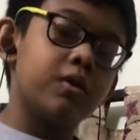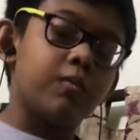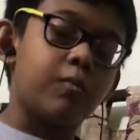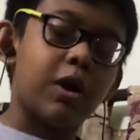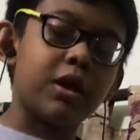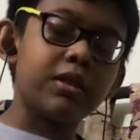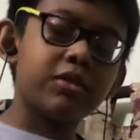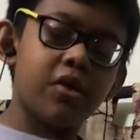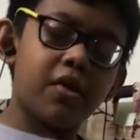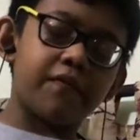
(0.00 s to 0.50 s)

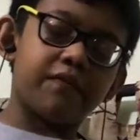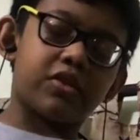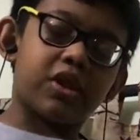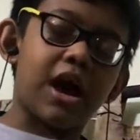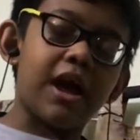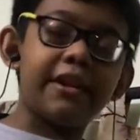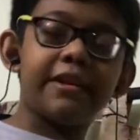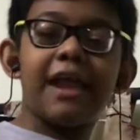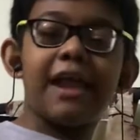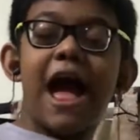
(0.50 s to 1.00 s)
Once you've
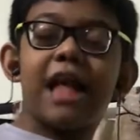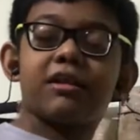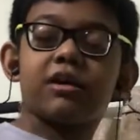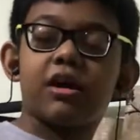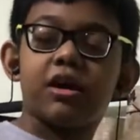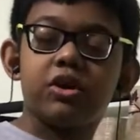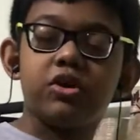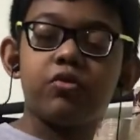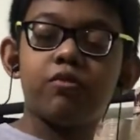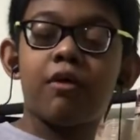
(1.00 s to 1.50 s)
done that,
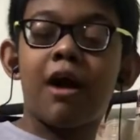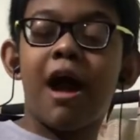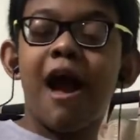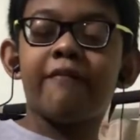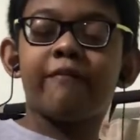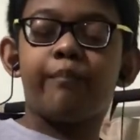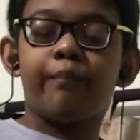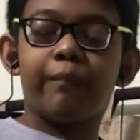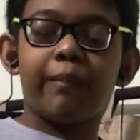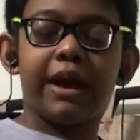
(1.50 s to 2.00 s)
you have
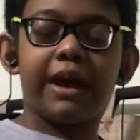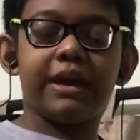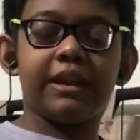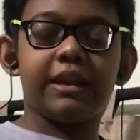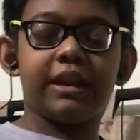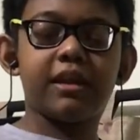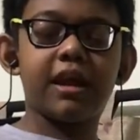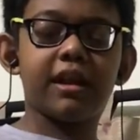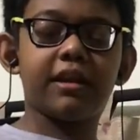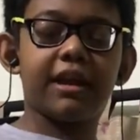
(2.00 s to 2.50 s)
made
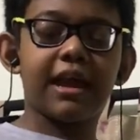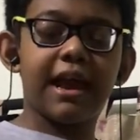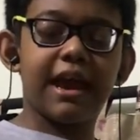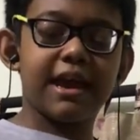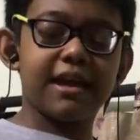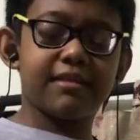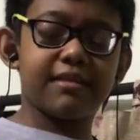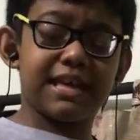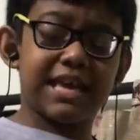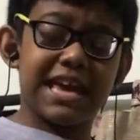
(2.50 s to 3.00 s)
the
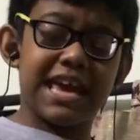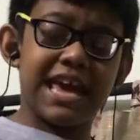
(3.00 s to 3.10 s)
daisy.